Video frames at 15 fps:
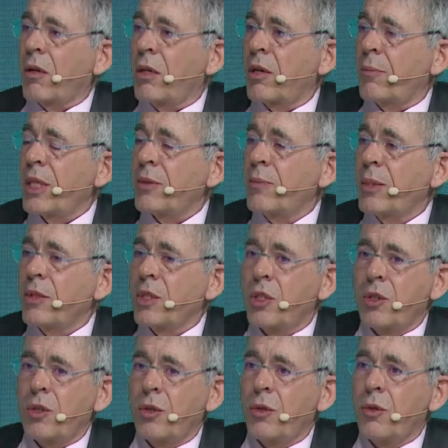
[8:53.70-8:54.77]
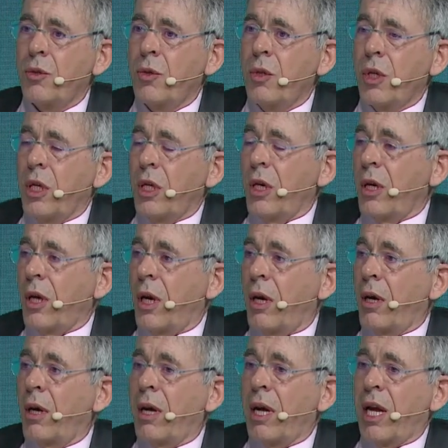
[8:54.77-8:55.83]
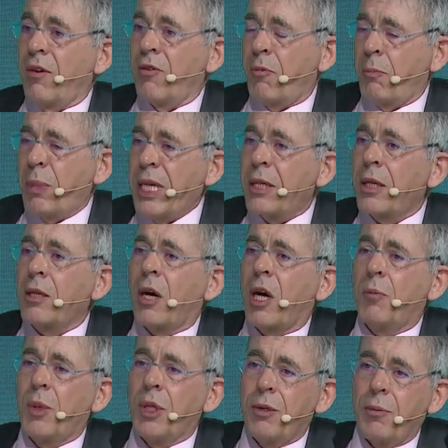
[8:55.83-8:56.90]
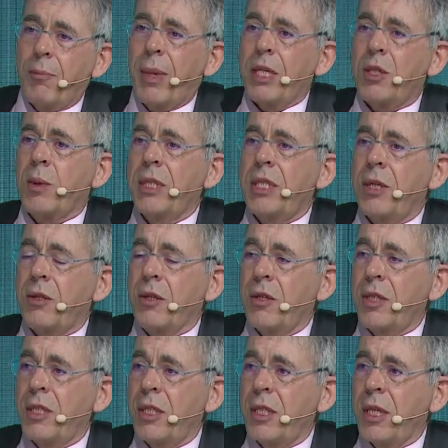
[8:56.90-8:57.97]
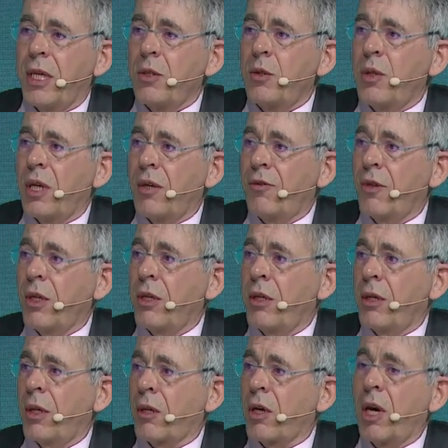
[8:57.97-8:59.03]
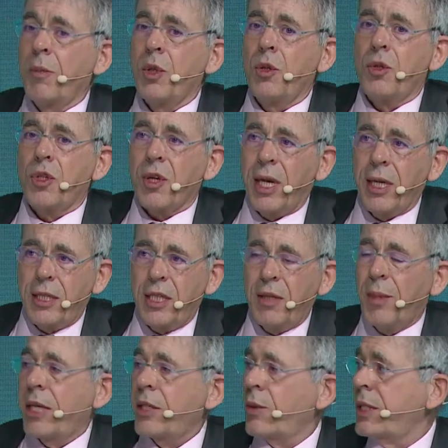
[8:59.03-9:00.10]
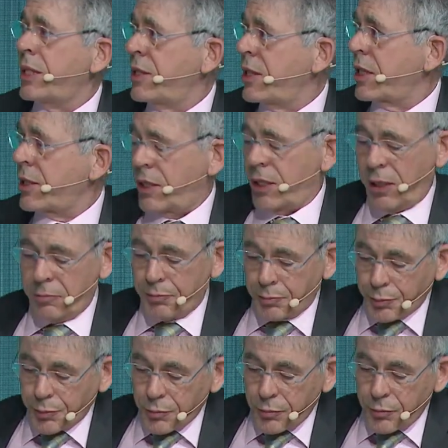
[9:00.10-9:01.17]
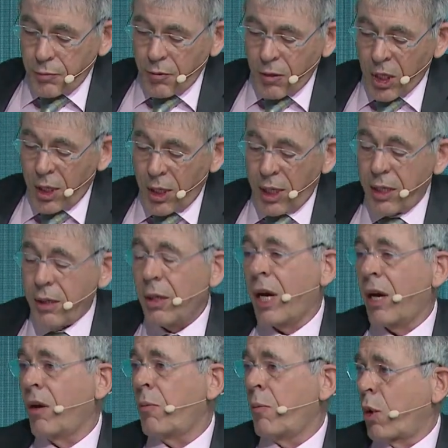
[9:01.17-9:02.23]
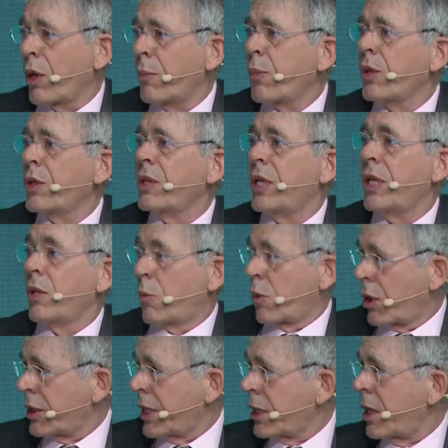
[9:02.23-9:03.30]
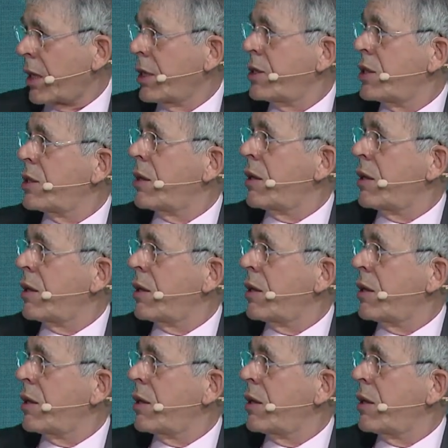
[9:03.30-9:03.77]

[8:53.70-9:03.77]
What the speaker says: commitment to have peak carbon by 2030 and to have carbon neutrality by 2060. And how, more importantly, the world at large